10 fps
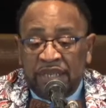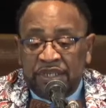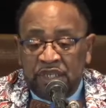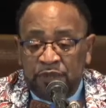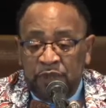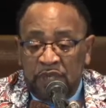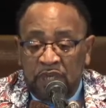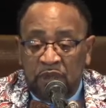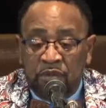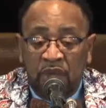at 6
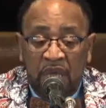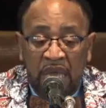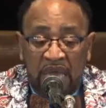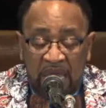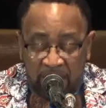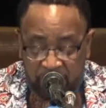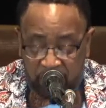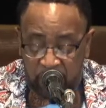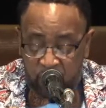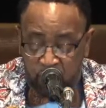p.m.
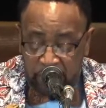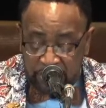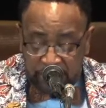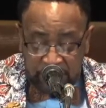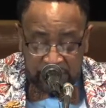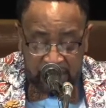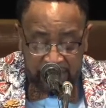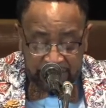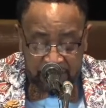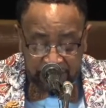every Wednesday
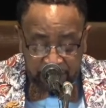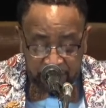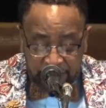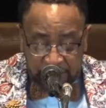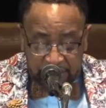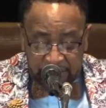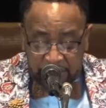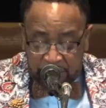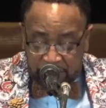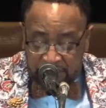night. That's from 6
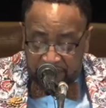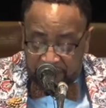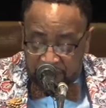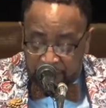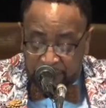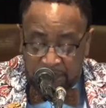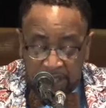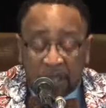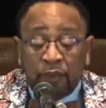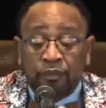to 7
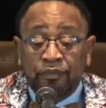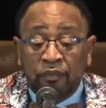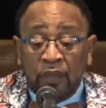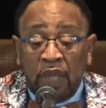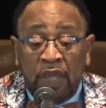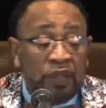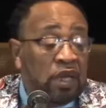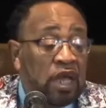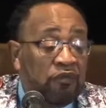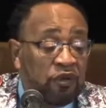p.m.
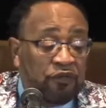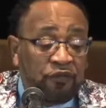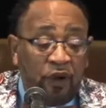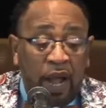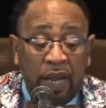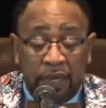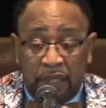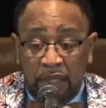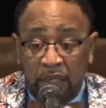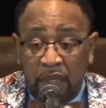Then every
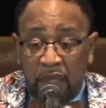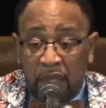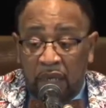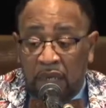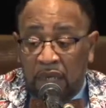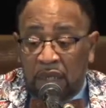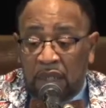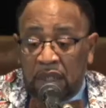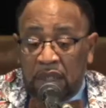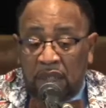Friday, uh,
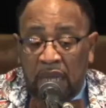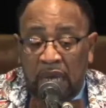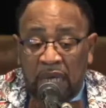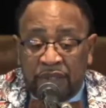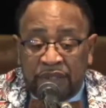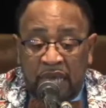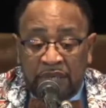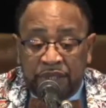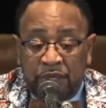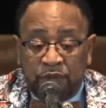uh, our
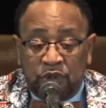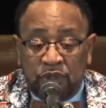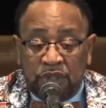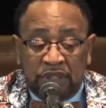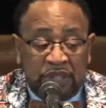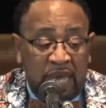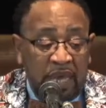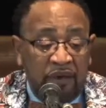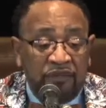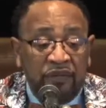Zion Temple
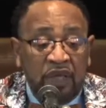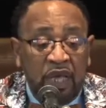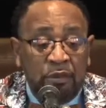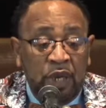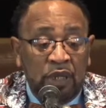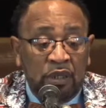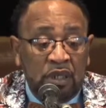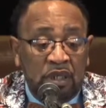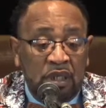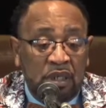staff, amen,
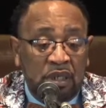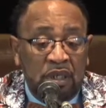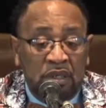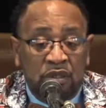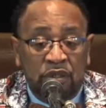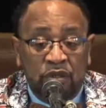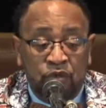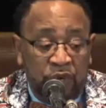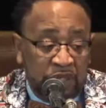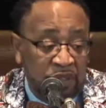uh, under the
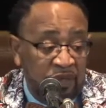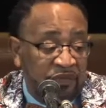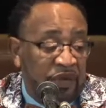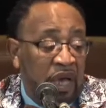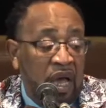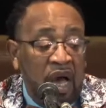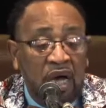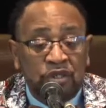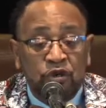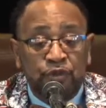direction of
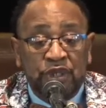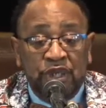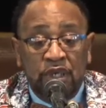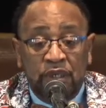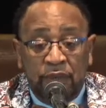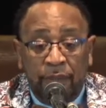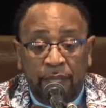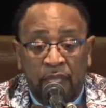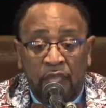our superintendent,